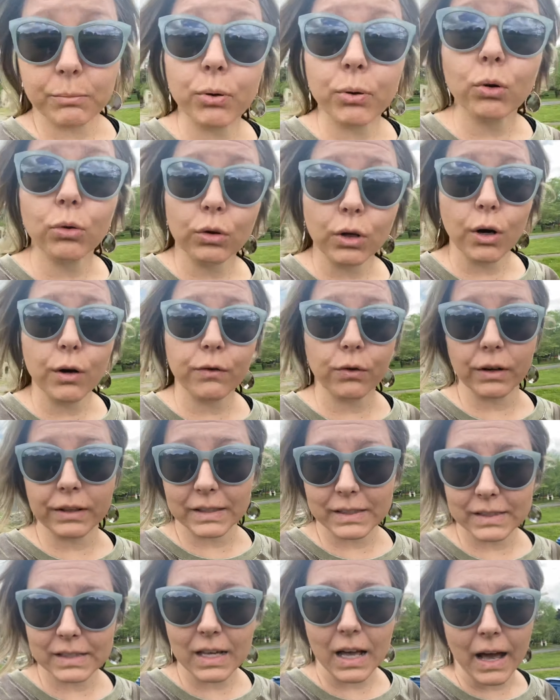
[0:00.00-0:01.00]
pull over on
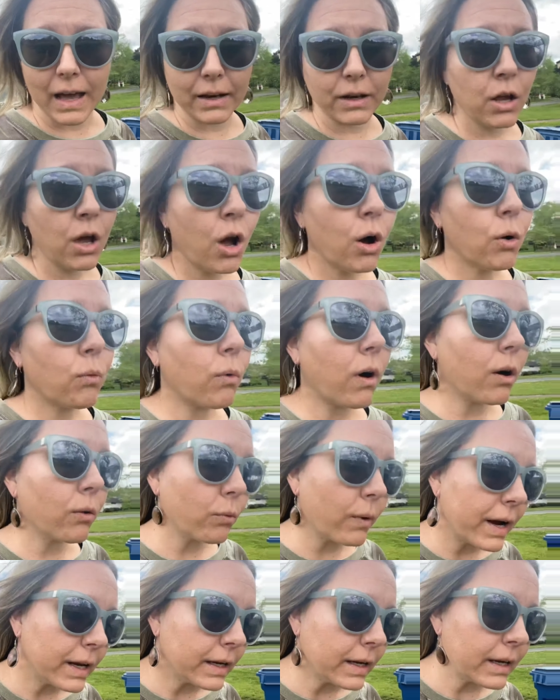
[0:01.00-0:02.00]
the side while
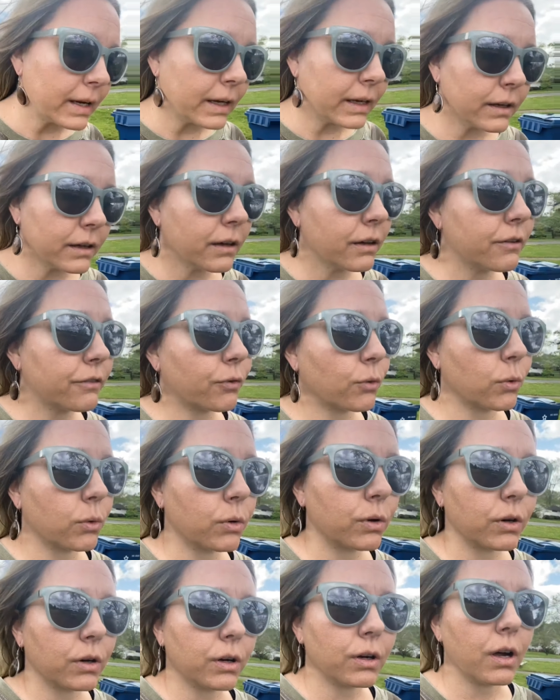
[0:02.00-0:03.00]
waiting
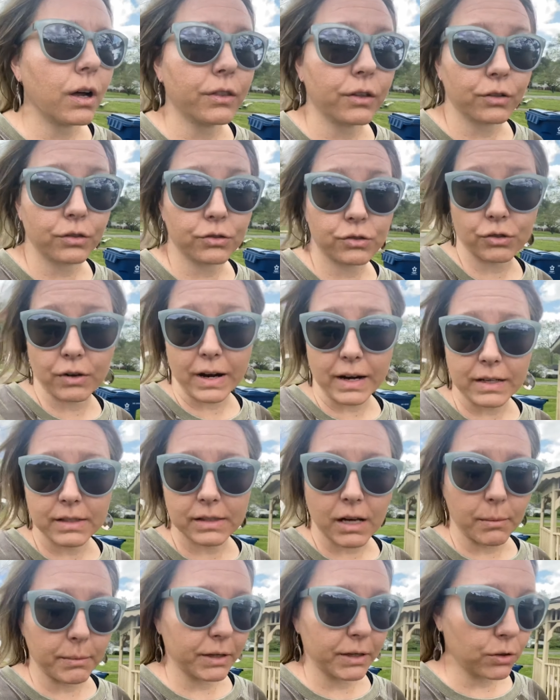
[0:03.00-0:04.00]
for other trains
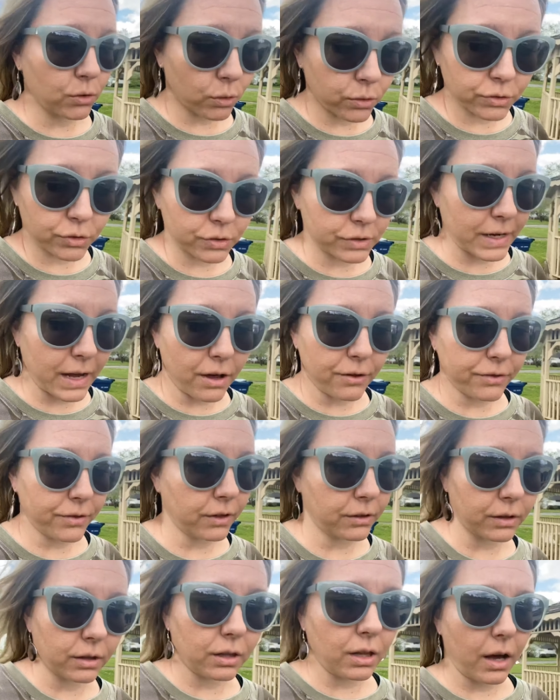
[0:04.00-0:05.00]
coming north or south
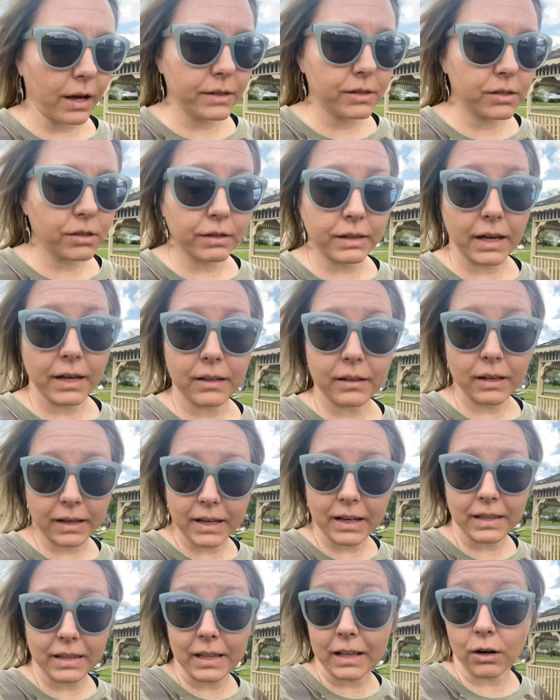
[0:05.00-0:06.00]
on the line, so that,
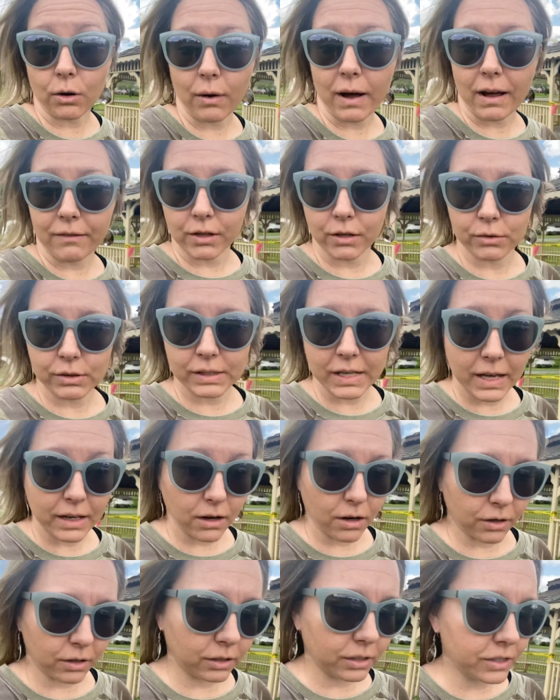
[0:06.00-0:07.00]
again, they don't have those
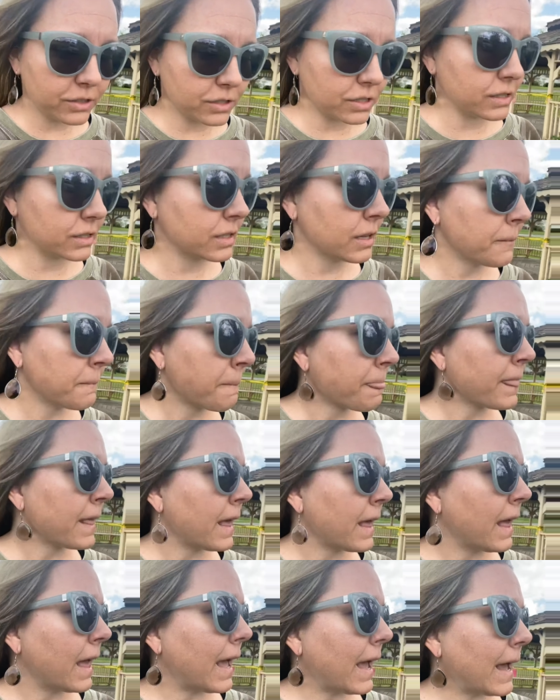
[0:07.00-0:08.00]
head-on collisions.
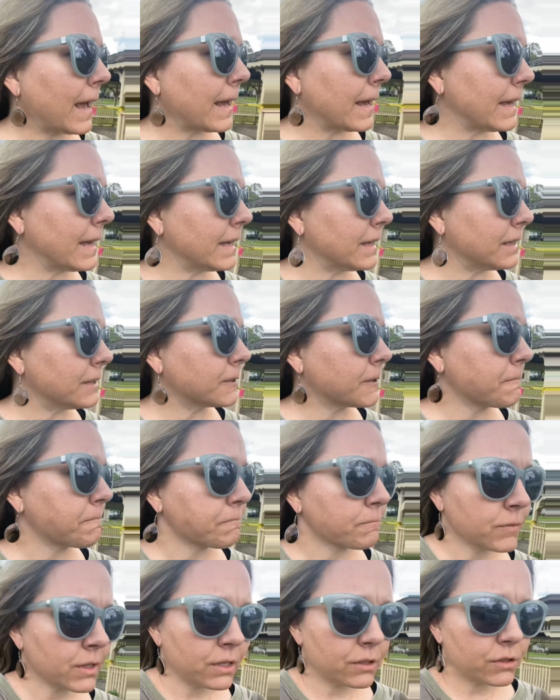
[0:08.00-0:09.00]
And
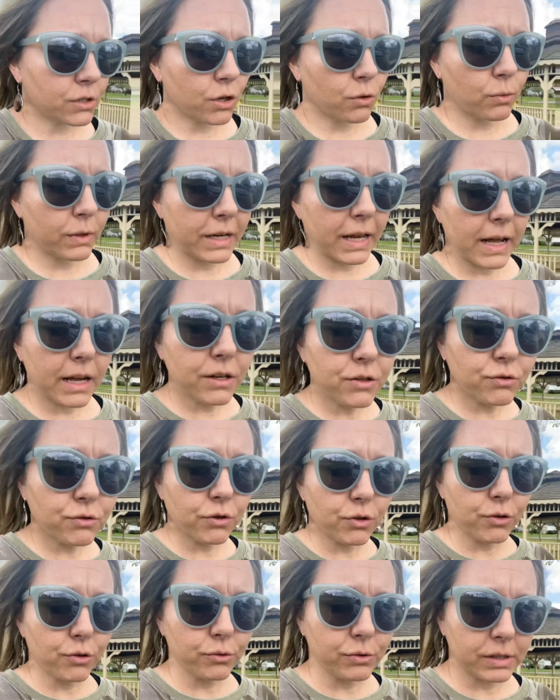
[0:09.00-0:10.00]
so when
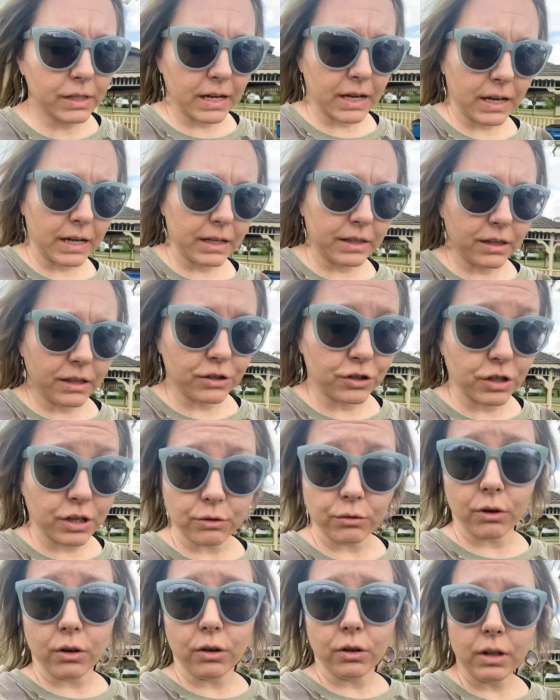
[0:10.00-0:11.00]
Andrews and the
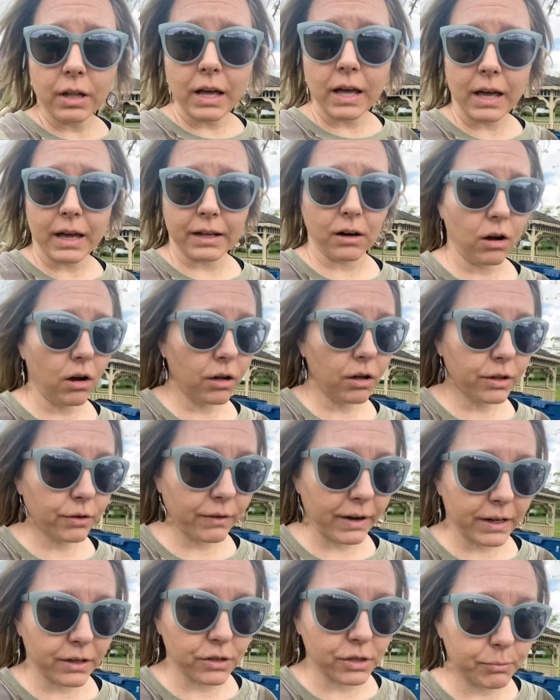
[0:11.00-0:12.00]
general and all the
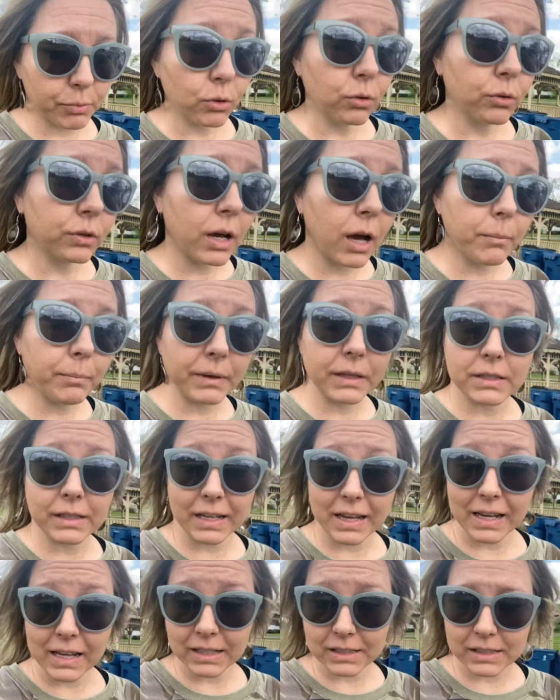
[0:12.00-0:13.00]
raiders pulled up into
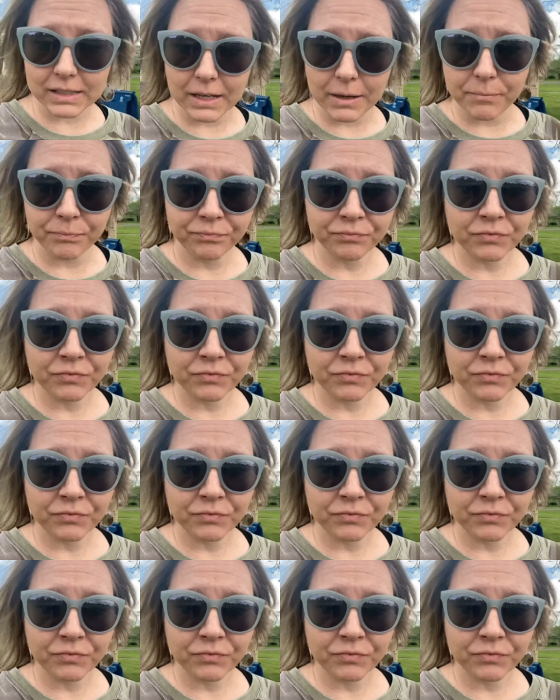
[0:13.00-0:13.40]
Kingston,